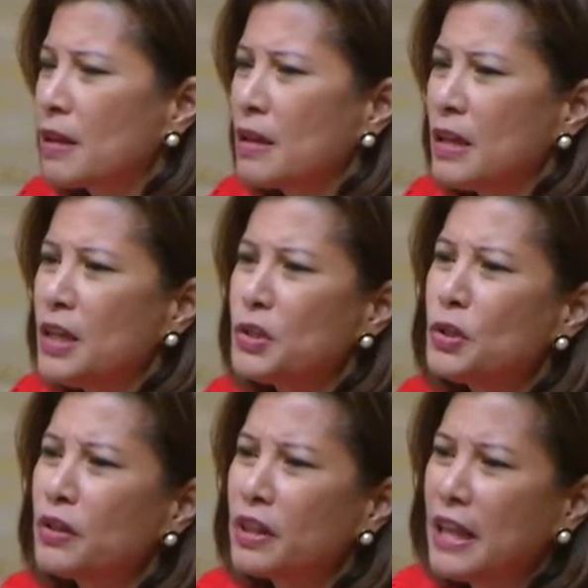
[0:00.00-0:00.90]
he
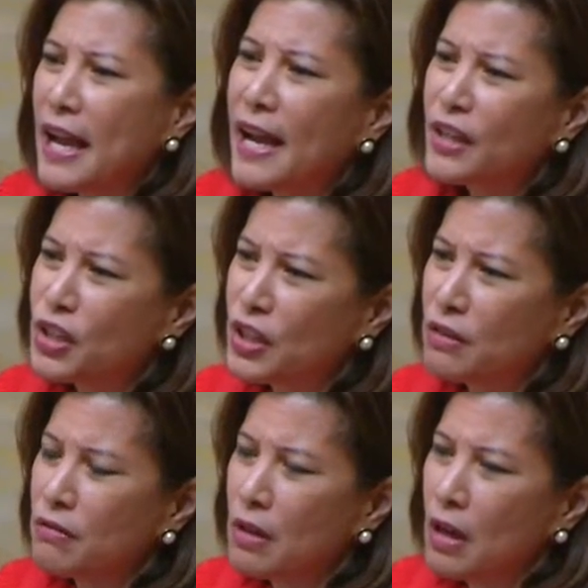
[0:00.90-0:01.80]
took the
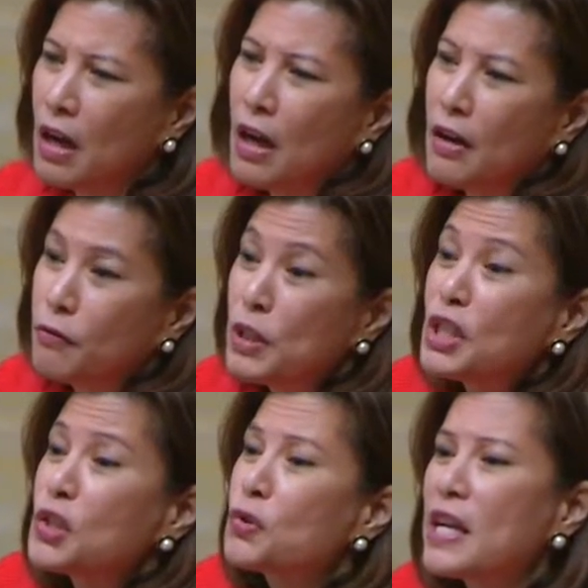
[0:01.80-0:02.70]
action of
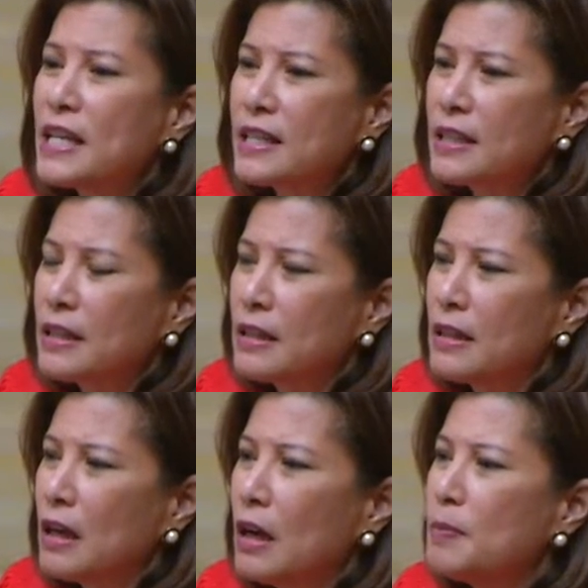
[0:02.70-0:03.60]
restraint,
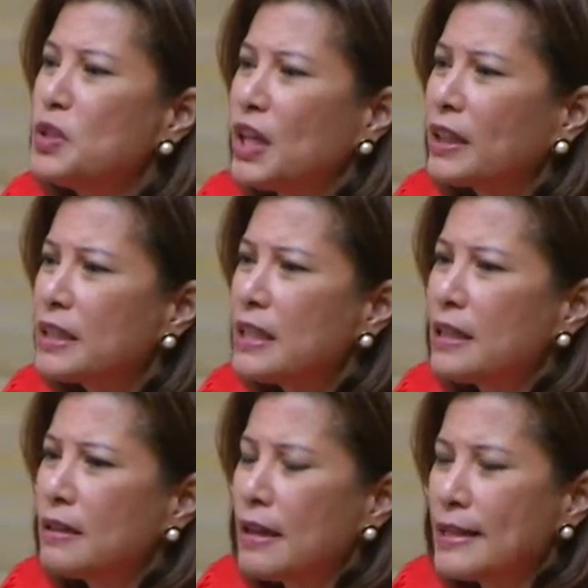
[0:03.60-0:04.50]

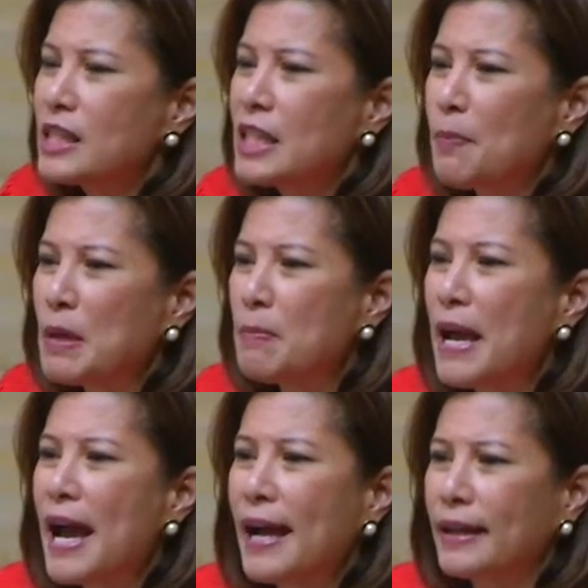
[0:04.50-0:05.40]
objecting and stepping
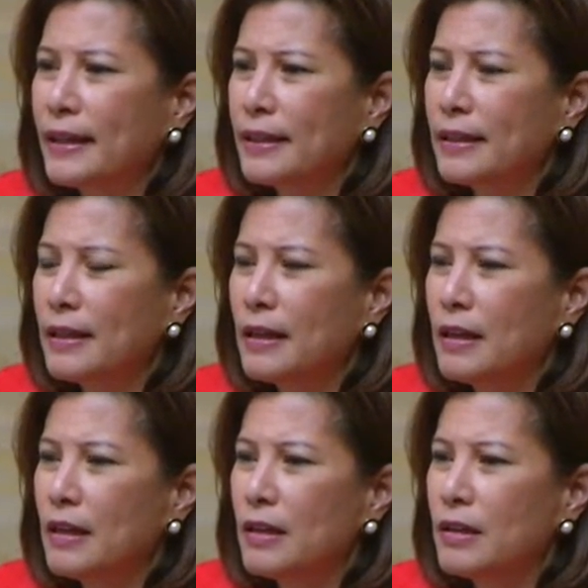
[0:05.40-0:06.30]
back.
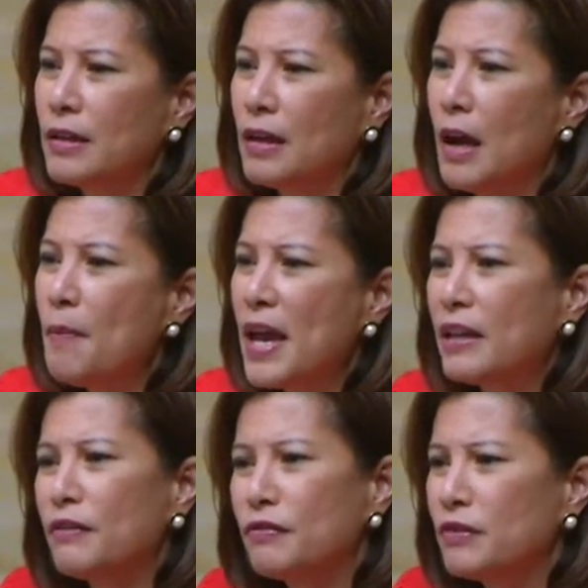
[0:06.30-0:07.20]
A
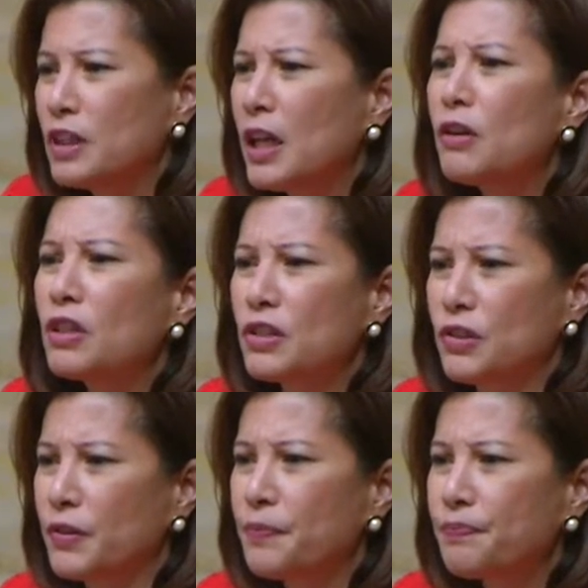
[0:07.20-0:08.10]
man of
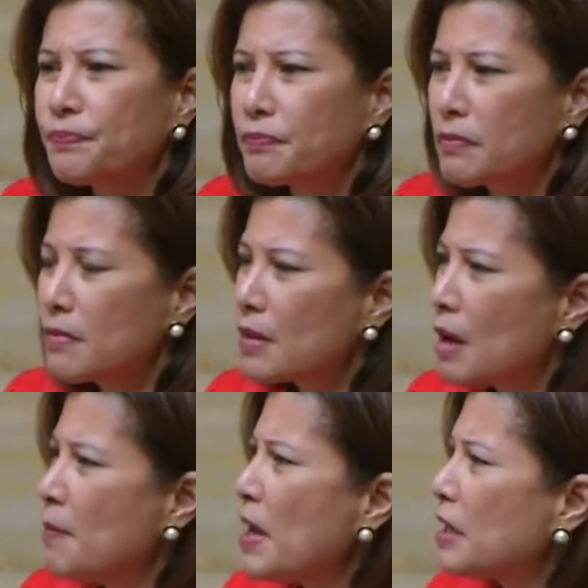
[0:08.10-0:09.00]
character,
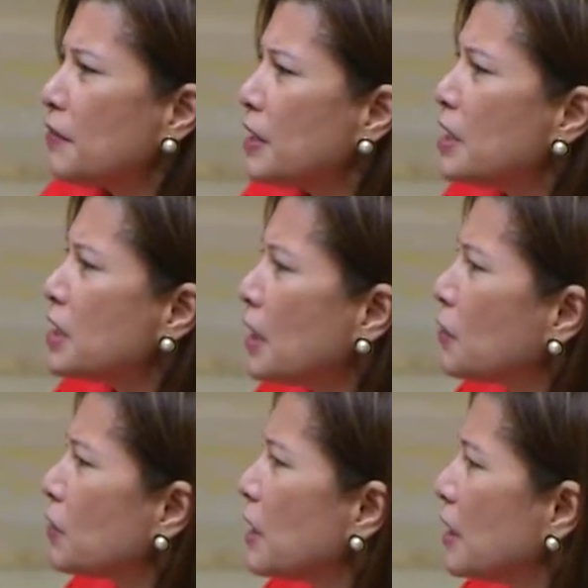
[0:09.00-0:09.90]
a man of
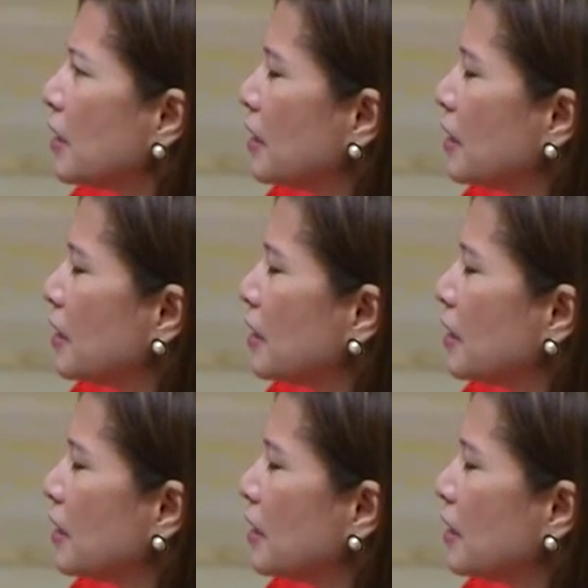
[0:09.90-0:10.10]
integrity,